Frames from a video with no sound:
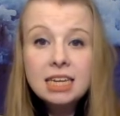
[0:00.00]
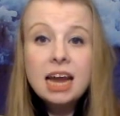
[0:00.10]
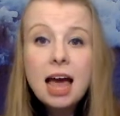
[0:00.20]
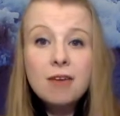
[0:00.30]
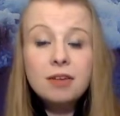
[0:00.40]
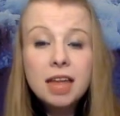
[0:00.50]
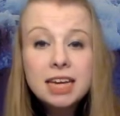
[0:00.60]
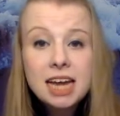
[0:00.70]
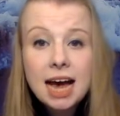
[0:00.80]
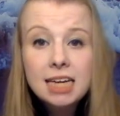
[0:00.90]
and I would like
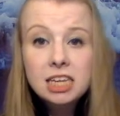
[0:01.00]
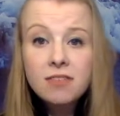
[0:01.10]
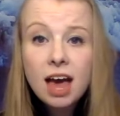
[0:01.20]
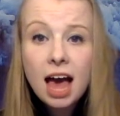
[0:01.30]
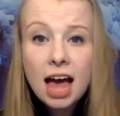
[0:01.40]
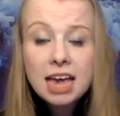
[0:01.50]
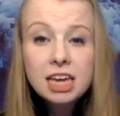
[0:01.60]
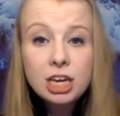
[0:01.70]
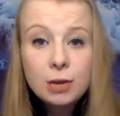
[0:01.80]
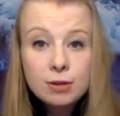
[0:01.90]
to ask if I
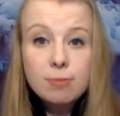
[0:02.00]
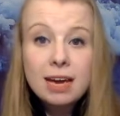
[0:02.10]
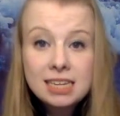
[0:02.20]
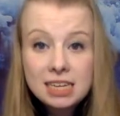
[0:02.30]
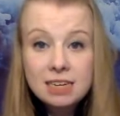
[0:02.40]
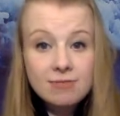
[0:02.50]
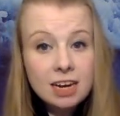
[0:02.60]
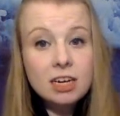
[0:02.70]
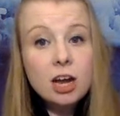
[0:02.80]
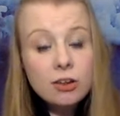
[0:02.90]
can use my assistive
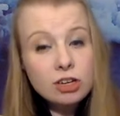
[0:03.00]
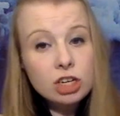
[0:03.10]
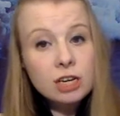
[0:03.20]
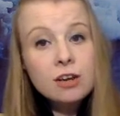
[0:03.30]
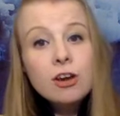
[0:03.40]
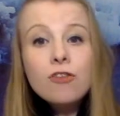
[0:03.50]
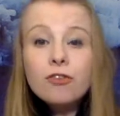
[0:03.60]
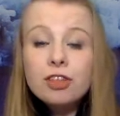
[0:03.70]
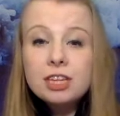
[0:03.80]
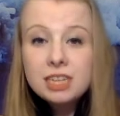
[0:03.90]
technology
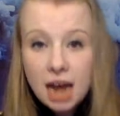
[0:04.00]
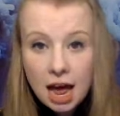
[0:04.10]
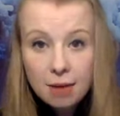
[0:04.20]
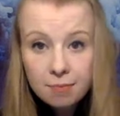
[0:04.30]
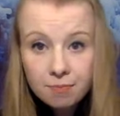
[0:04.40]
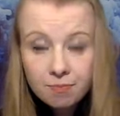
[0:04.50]
for this time.